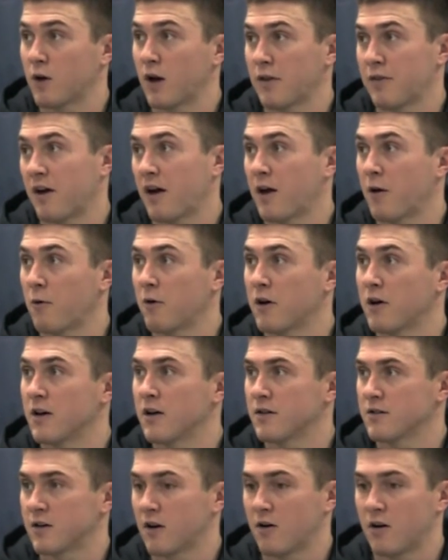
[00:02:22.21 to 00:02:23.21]
what I thought I
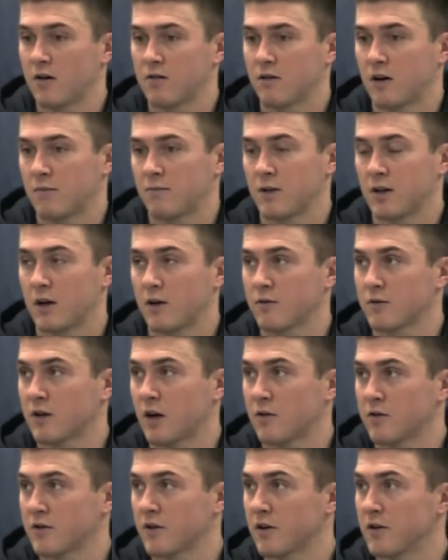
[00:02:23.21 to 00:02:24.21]
would. So,
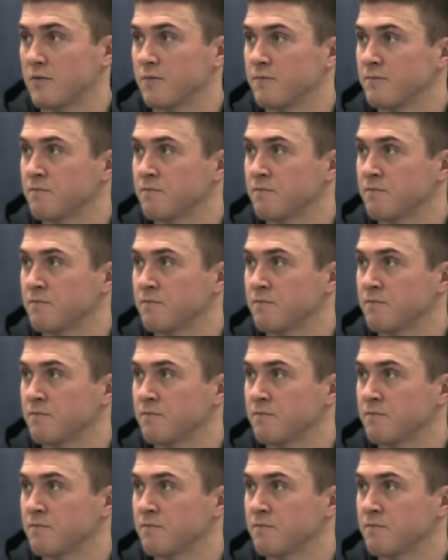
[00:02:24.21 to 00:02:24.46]
I was good.